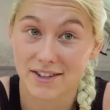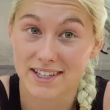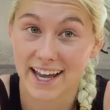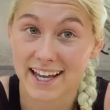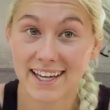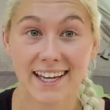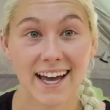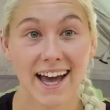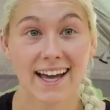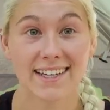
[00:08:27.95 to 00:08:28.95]
your day,
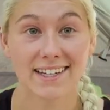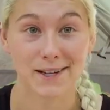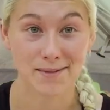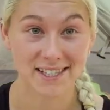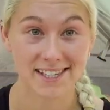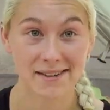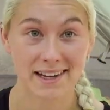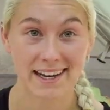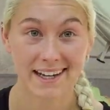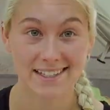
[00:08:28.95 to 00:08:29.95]
and I hope to see you
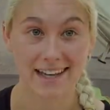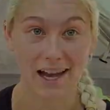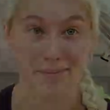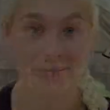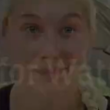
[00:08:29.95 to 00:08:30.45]
again next time.